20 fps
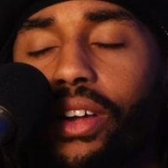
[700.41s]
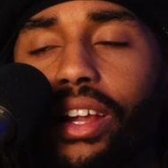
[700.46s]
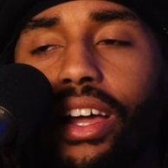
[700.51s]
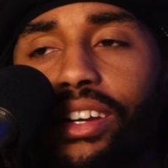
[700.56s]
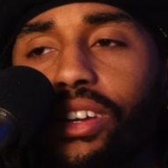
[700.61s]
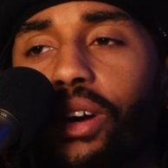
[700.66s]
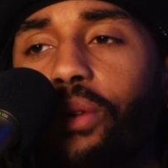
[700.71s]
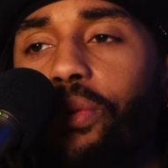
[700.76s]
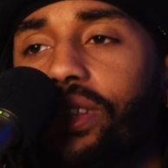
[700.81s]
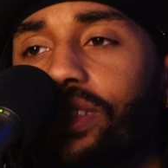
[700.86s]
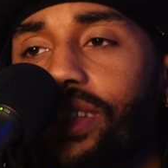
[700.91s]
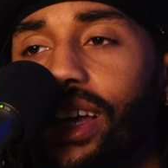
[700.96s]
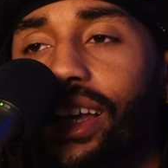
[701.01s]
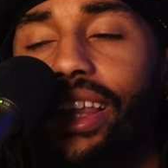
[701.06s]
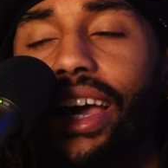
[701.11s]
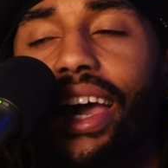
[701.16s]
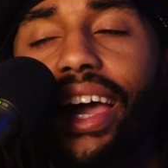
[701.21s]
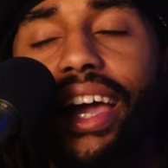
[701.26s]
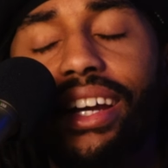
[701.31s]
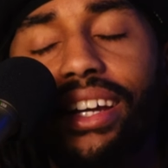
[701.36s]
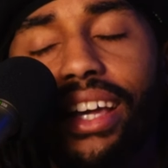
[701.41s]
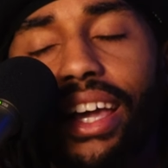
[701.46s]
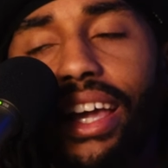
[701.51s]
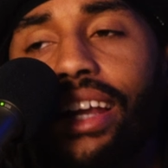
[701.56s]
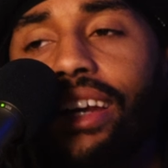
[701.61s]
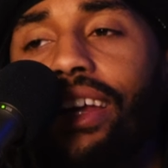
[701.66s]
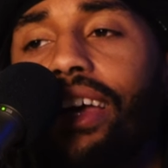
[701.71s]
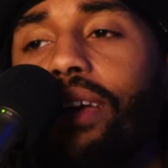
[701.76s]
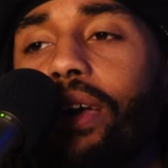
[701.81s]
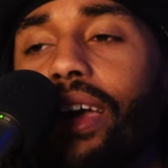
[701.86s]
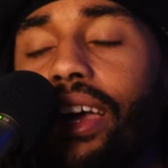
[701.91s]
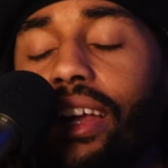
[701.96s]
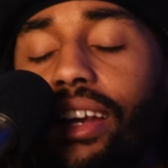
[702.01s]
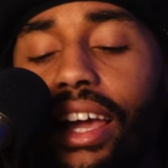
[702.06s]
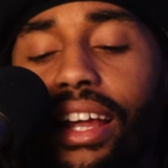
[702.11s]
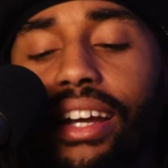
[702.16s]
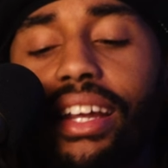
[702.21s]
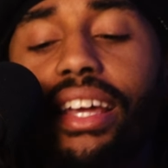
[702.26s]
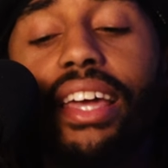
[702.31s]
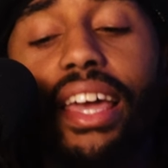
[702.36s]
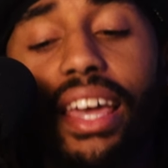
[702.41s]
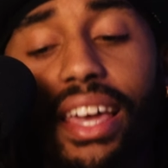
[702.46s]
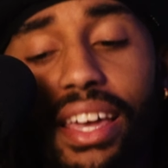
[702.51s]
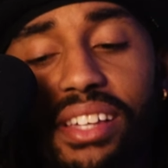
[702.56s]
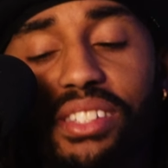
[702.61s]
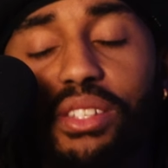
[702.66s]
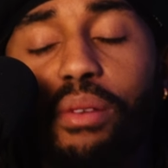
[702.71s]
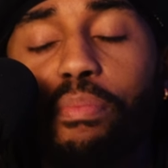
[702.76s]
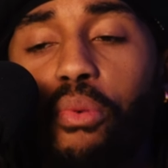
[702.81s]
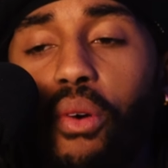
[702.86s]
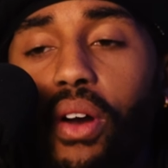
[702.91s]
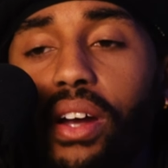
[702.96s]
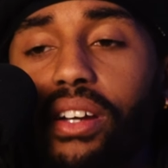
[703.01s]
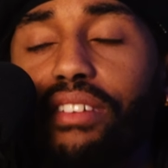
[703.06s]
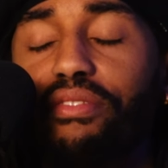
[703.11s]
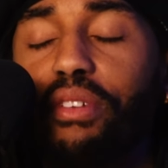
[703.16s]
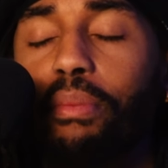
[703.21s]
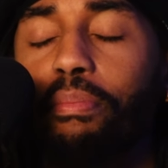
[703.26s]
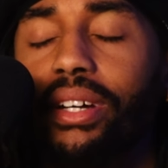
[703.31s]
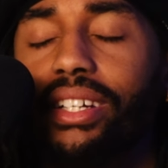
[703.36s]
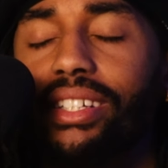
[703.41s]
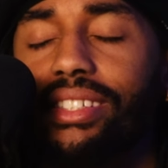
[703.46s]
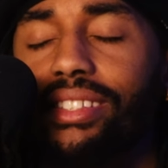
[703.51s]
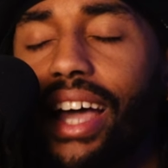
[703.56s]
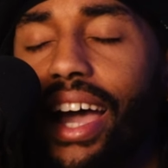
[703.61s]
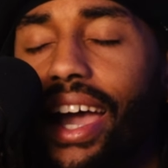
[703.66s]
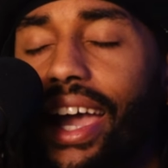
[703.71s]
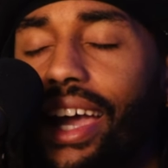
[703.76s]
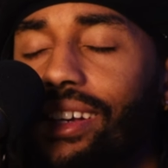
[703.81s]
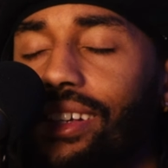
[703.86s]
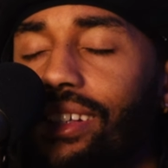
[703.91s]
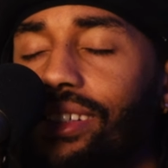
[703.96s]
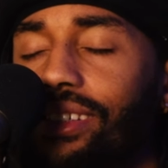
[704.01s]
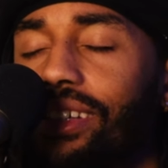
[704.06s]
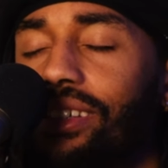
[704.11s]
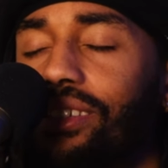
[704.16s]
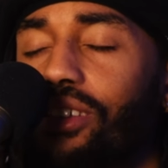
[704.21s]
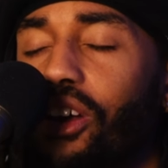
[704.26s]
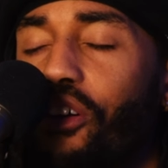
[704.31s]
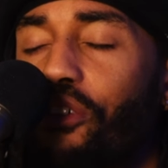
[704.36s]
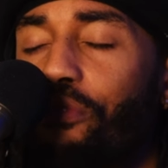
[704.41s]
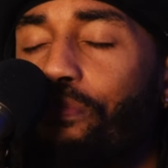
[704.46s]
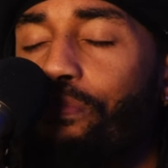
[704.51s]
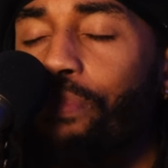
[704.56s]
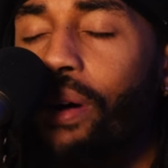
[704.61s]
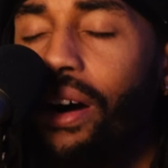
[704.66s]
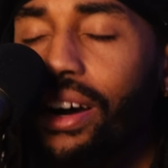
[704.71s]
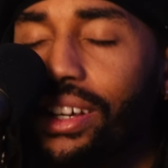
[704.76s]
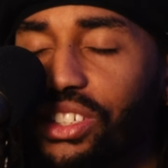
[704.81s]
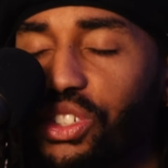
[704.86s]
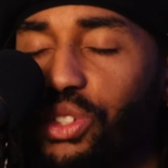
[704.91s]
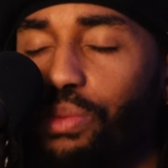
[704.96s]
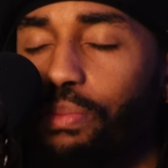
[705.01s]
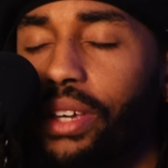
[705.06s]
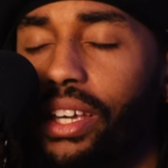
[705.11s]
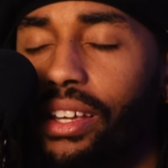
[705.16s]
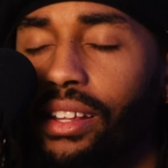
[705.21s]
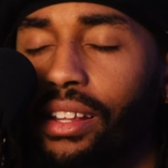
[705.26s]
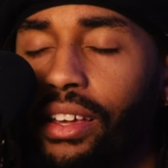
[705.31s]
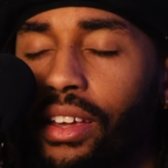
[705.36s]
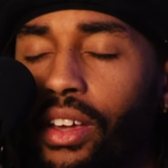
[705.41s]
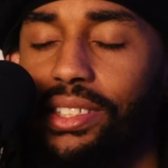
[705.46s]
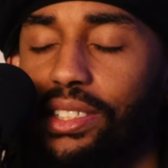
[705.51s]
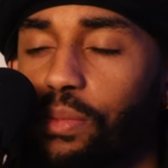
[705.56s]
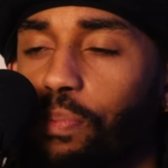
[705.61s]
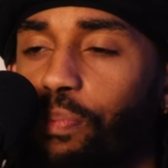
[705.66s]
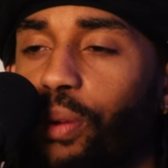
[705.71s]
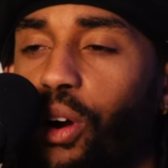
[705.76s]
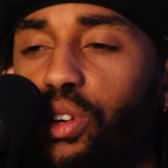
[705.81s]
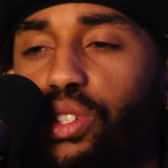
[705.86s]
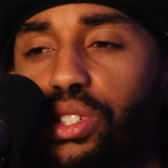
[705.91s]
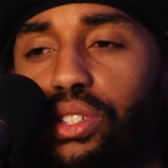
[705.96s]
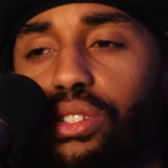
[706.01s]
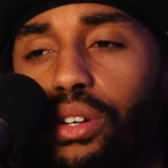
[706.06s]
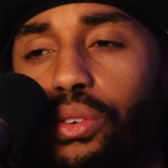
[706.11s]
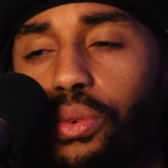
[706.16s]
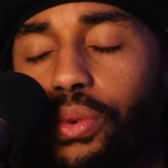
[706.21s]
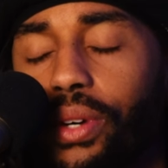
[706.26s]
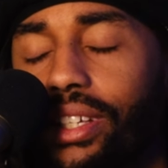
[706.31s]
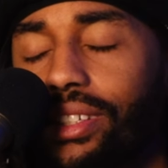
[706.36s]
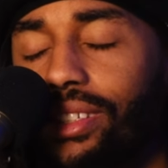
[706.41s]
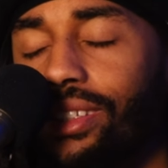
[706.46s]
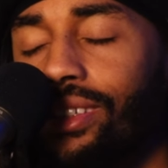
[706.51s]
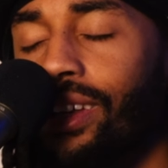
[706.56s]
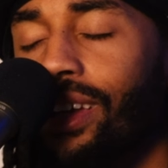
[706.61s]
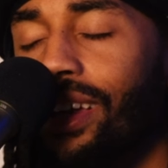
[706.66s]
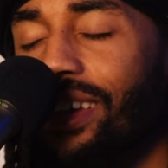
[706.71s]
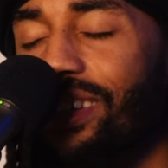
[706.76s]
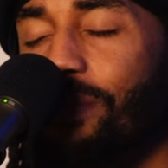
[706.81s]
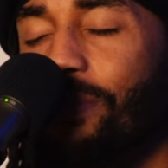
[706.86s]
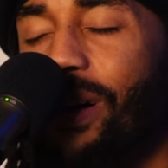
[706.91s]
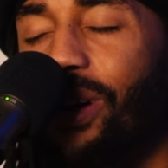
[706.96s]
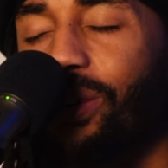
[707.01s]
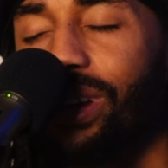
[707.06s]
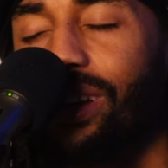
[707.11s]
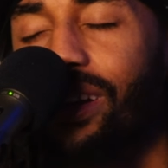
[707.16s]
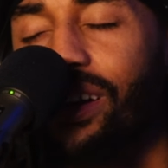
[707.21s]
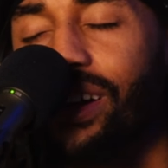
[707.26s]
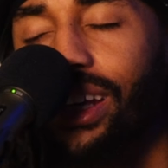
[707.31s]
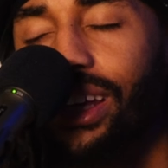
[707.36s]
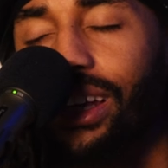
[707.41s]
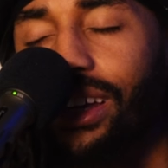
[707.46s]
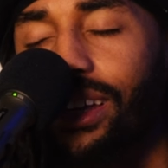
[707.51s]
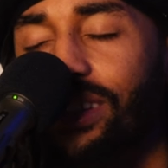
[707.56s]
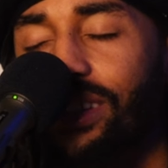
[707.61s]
I know we say that, and it is a part of it, but it's not in the sense of punishment. It's personal. It's about learning.